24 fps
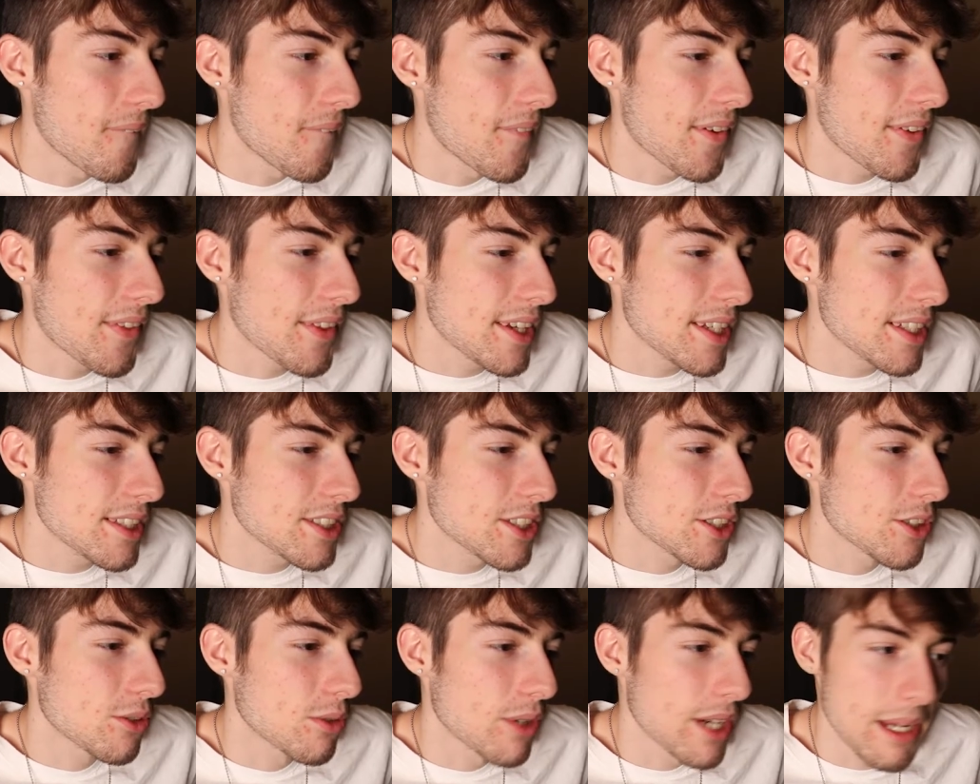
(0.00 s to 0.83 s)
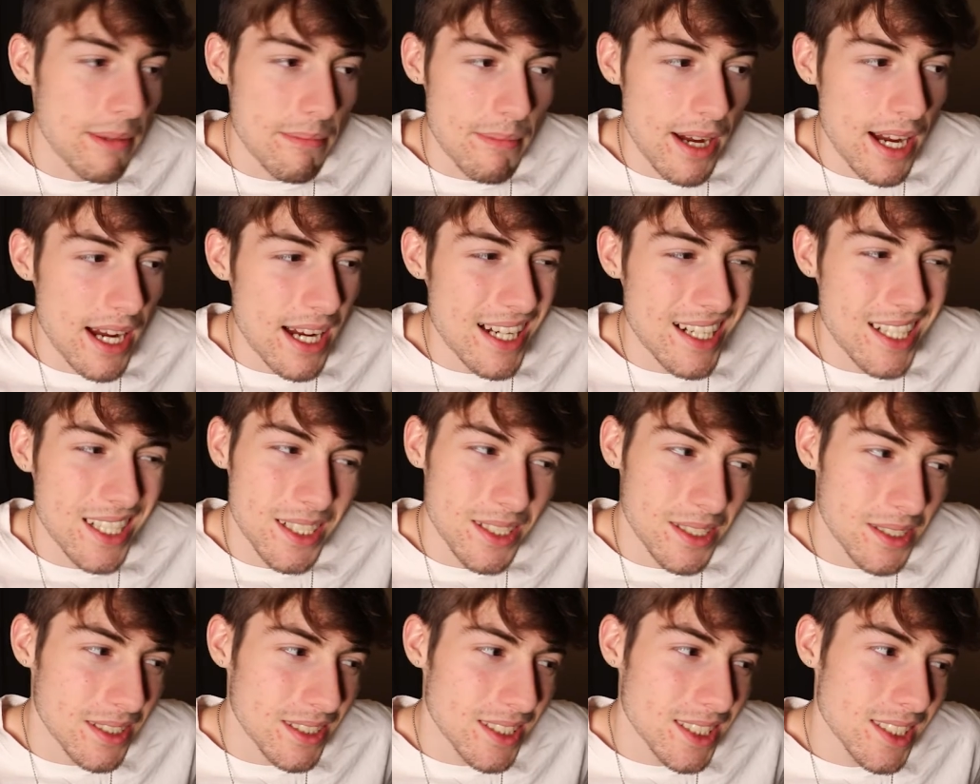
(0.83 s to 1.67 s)
I think it's a great
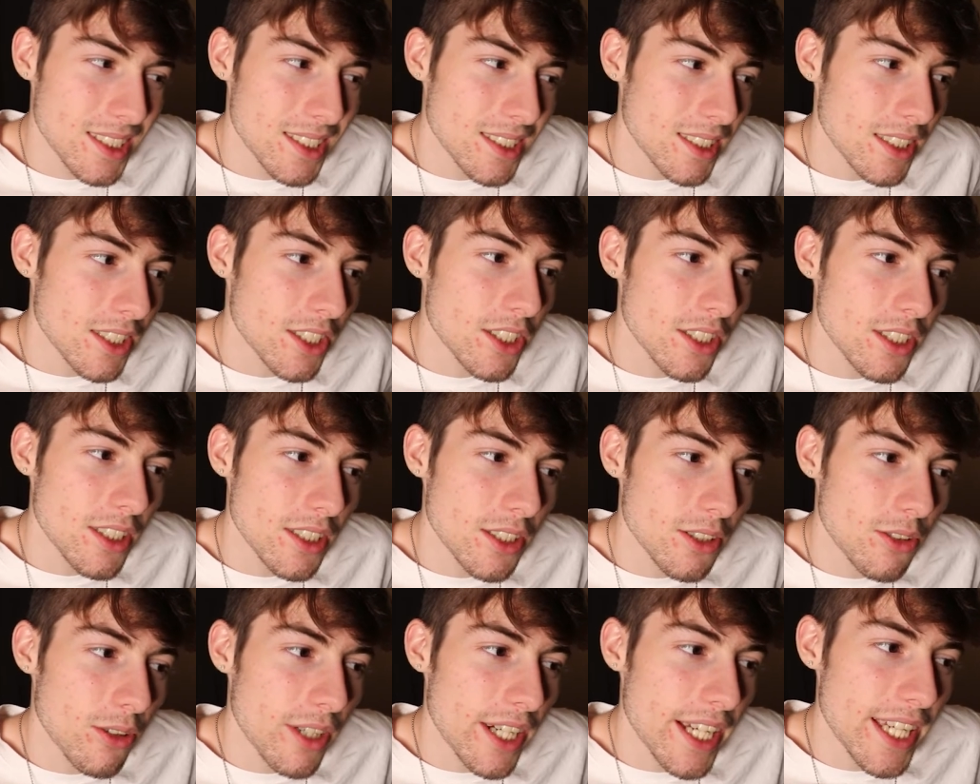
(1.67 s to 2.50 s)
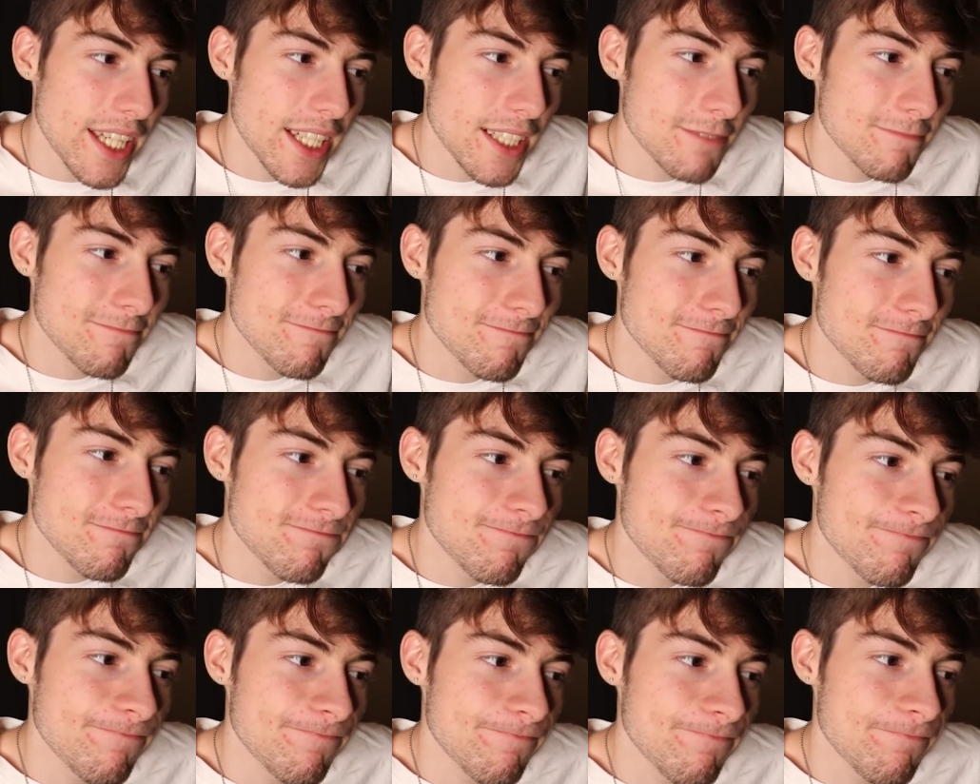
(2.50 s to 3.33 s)
map. Good, great.
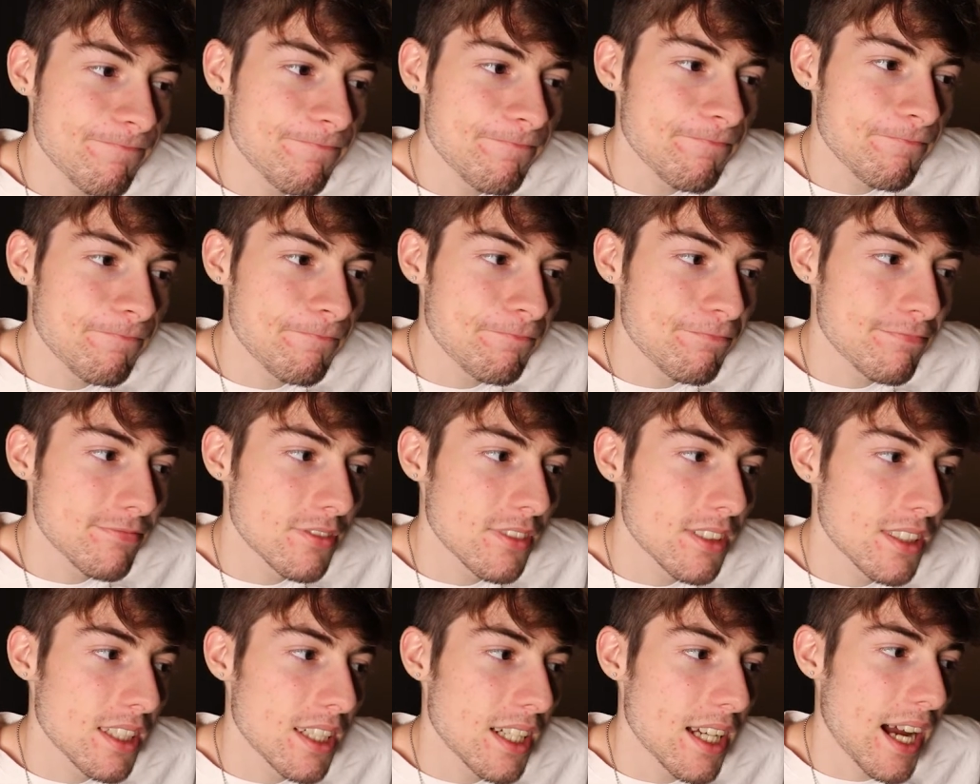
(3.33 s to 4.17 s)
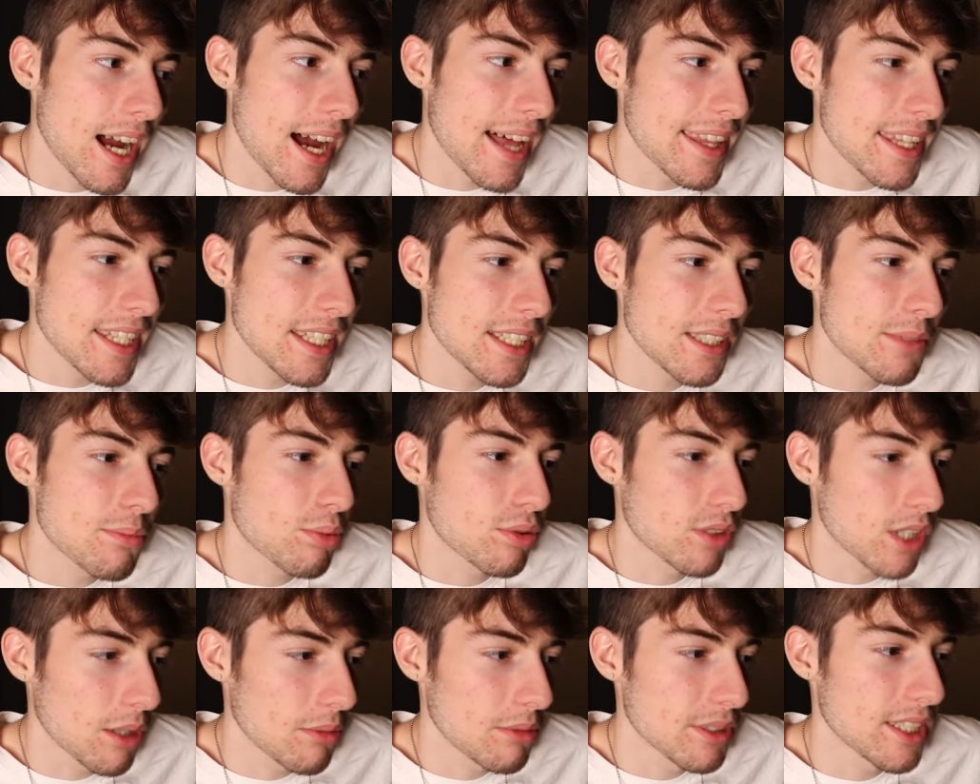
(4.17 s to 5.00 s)
I think it's
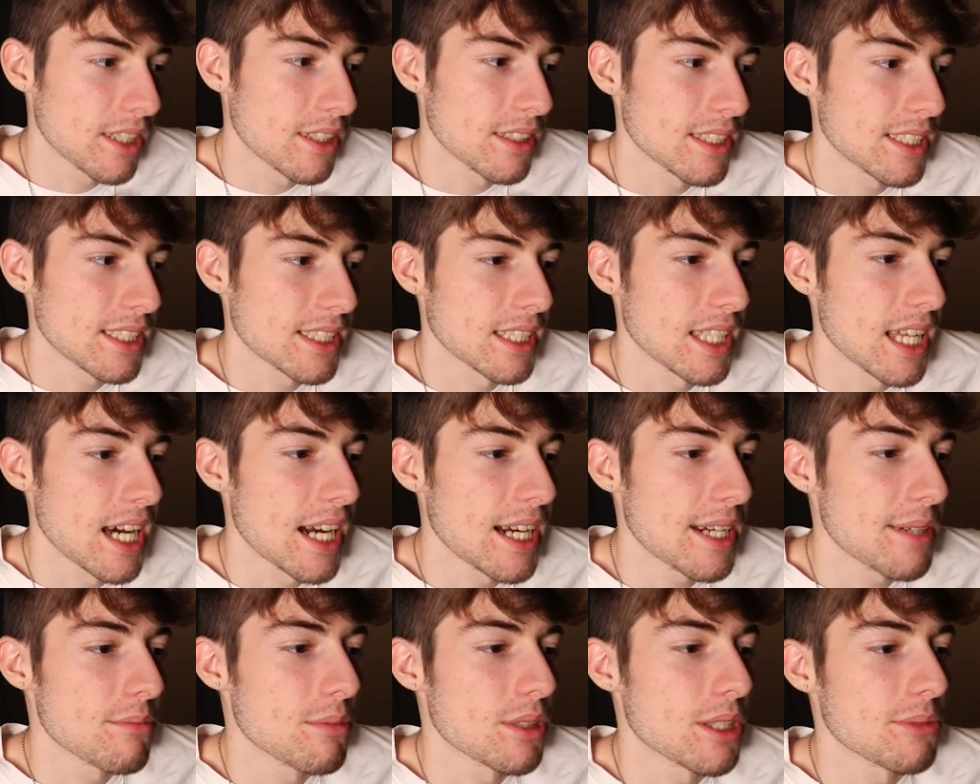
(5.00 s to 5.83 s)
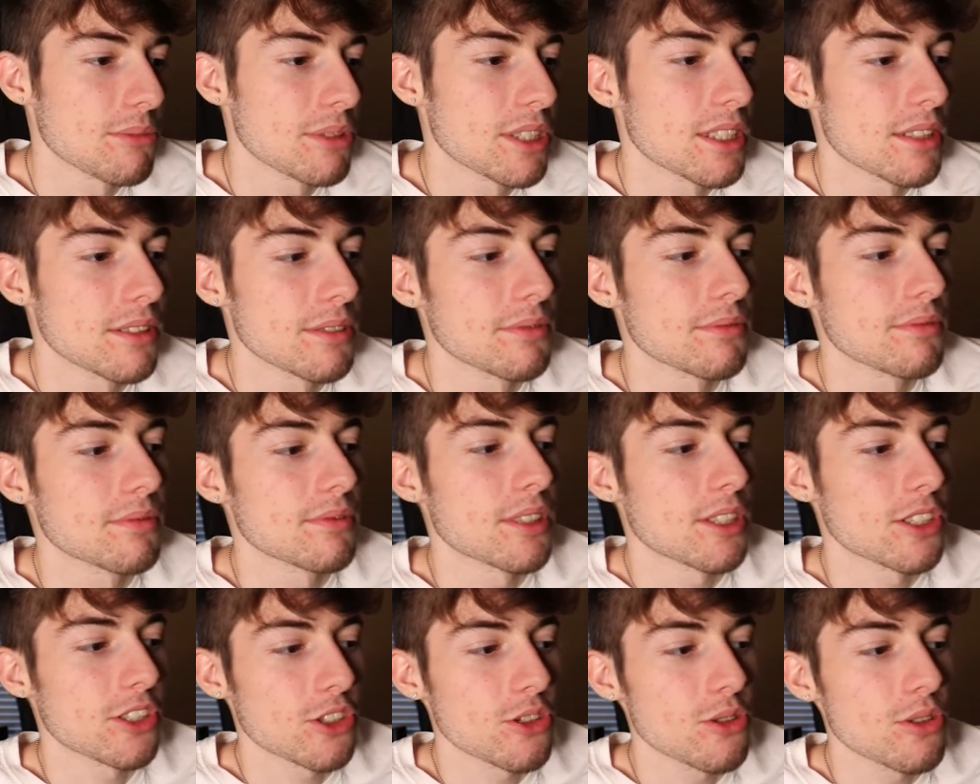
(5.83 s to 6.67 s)
probably on this line, but I'm gonna
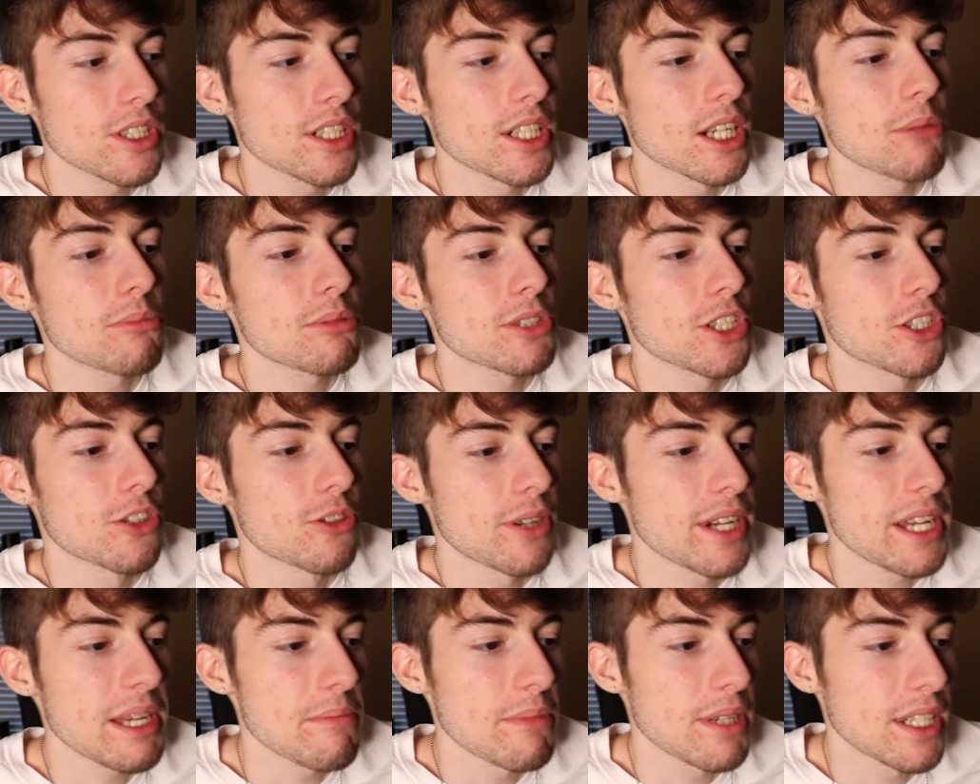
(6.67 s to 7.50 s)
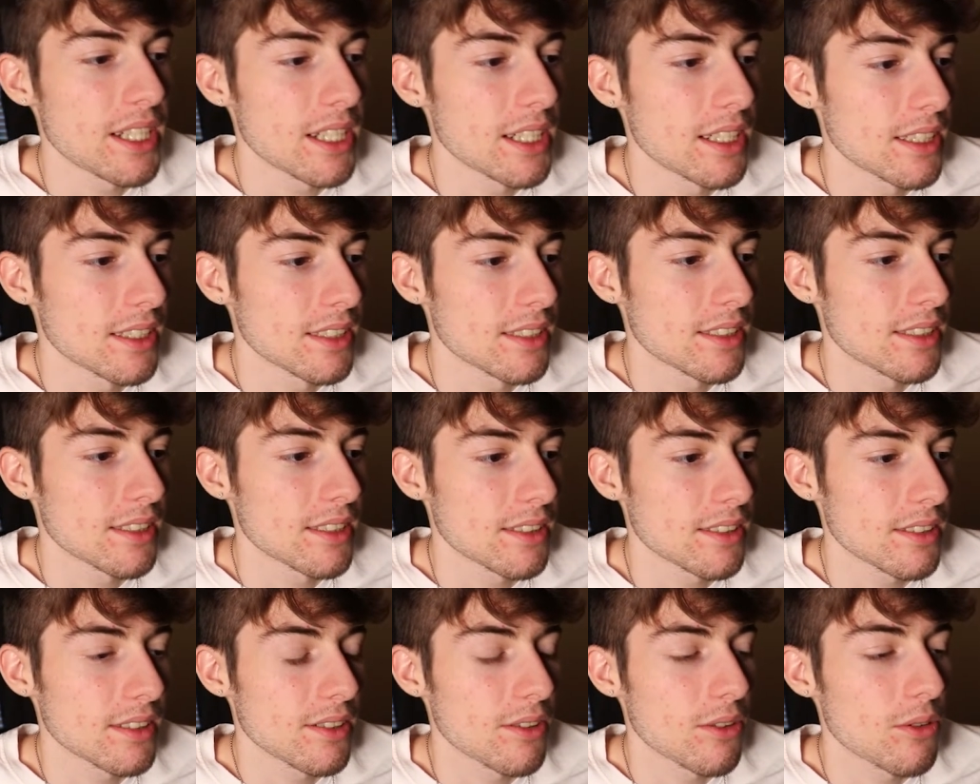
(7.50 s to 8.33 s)
scoot it up to great, because
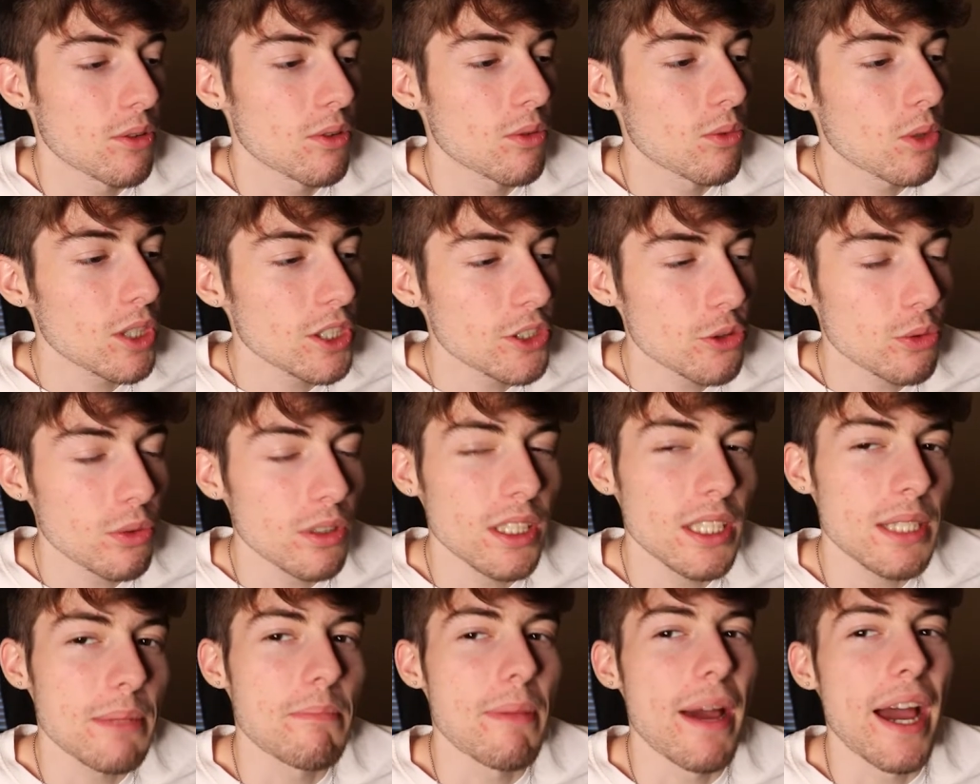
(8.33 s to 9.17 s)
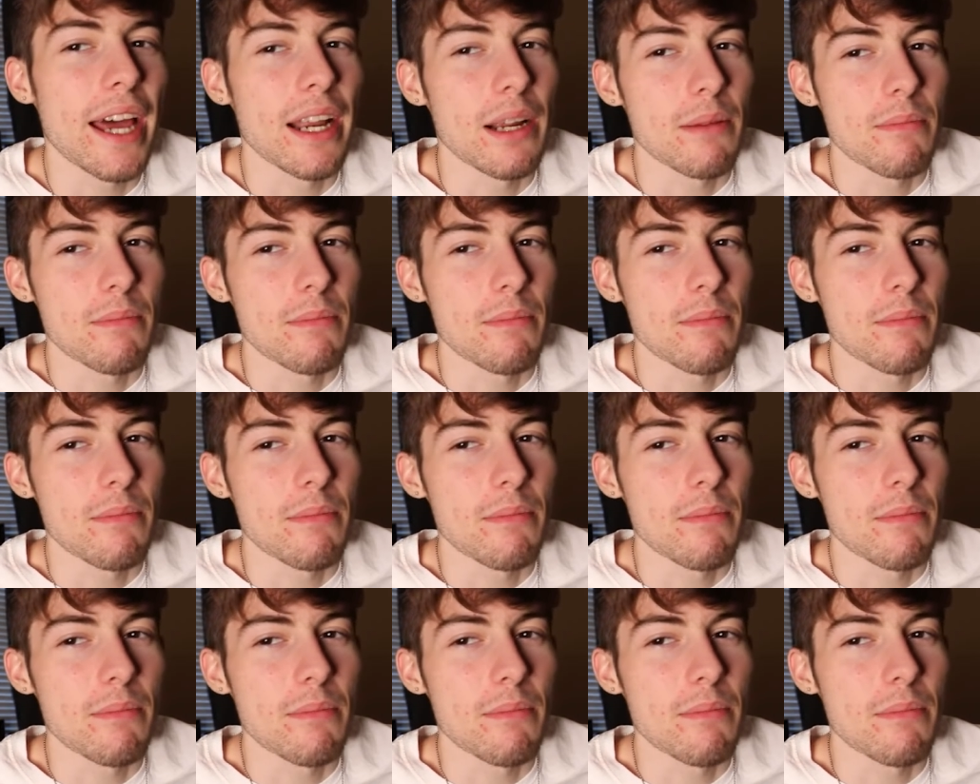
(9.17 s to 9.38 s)
what's really bad